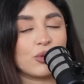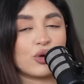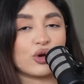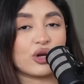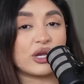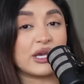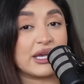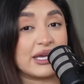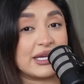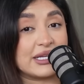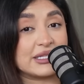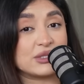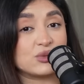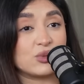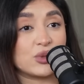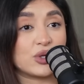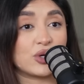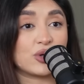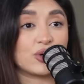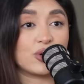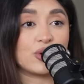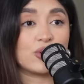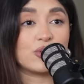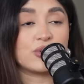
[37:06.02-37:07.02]
more kids. We
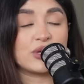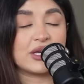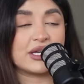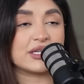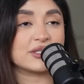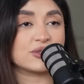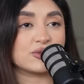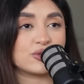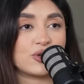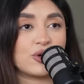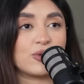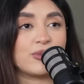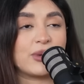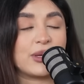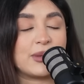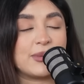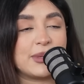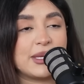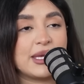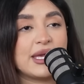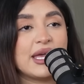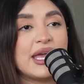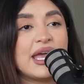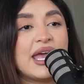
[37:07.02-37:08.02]
don't know, yes, no,
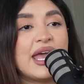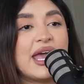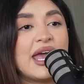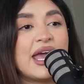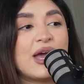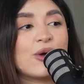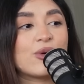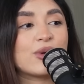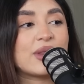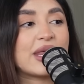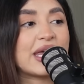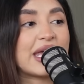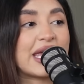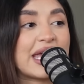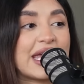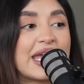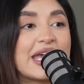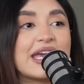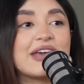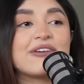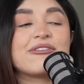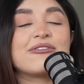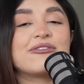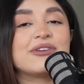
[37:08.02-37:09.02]
maybe. We're like,
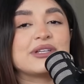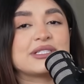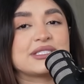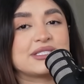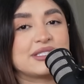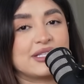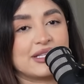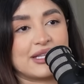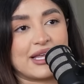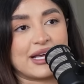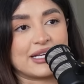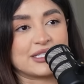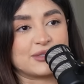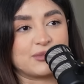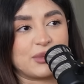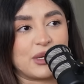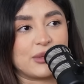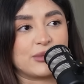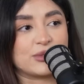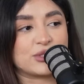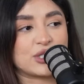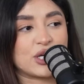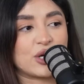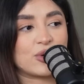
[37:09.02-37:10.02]
if it's the last
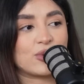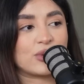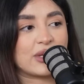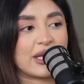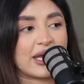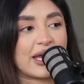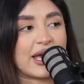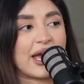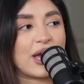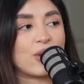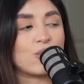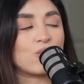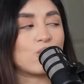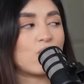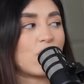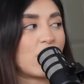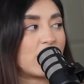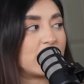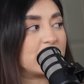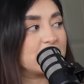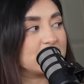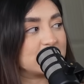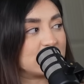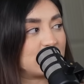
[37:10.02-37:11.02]
baby shower, like I
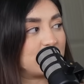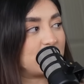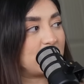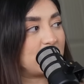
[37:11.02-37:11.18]
want it to